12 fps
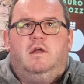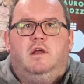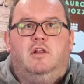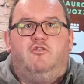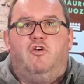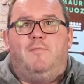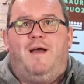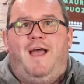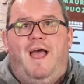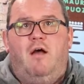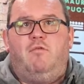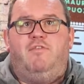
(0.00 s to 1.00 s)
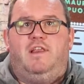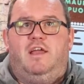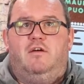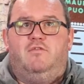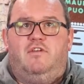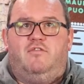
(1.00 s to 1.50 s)
Going to talk about help
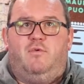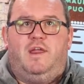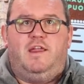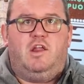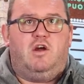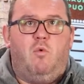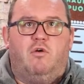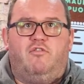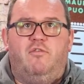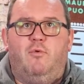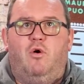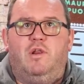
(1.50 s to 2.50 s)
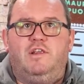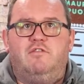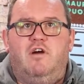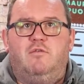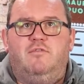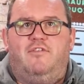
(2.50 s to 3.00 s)
videos this week. You can watch them all in your own